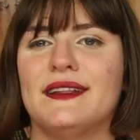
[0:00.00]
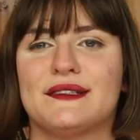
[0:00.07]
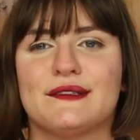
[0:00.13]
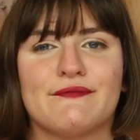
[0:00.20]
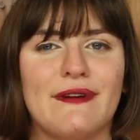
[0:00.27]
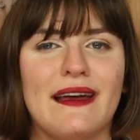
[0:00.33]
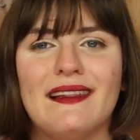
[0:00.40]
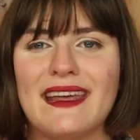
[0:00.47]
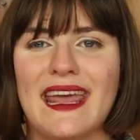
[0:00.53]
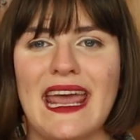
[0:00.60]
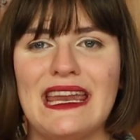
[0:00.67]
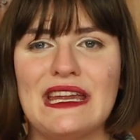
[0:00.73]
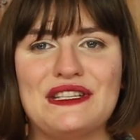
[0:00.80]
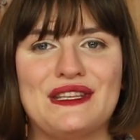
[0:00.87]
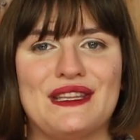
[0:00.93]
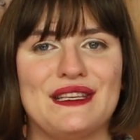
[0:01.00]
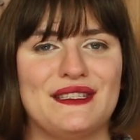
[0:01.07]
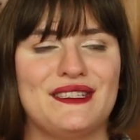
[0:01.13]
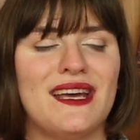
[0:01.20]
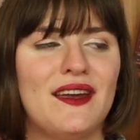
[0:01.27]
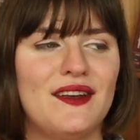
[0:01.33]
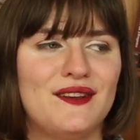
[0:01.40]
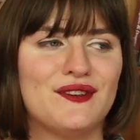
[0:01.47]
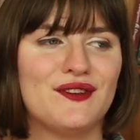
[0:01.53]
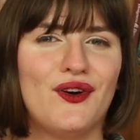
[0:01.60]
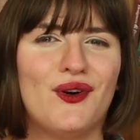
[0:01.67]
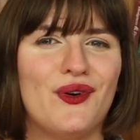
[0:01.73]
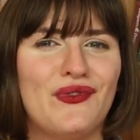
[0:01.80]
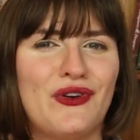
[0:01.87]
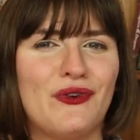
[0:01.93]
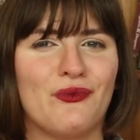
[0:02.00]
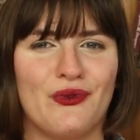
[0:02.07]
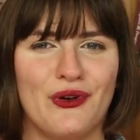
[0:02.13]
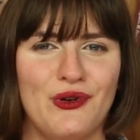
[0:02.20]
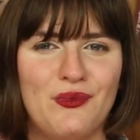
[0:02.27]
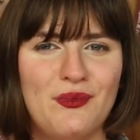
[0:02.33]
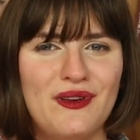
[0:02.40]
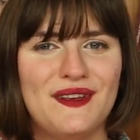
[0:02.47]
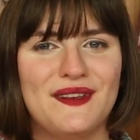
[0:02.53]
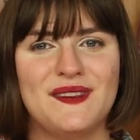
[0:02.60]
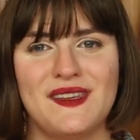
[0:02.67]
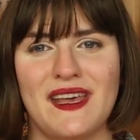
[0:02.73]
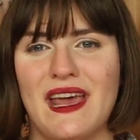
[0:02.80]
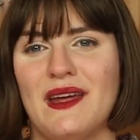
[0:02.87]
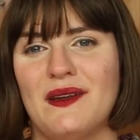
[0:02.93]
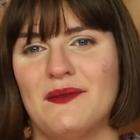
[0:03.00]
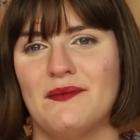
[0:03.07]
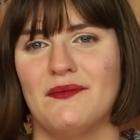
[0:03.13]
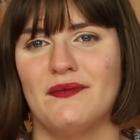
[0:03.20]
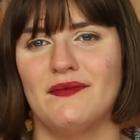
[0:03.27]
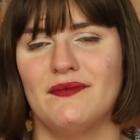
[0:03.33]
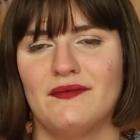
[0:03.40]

It's relegated to the status of rumors.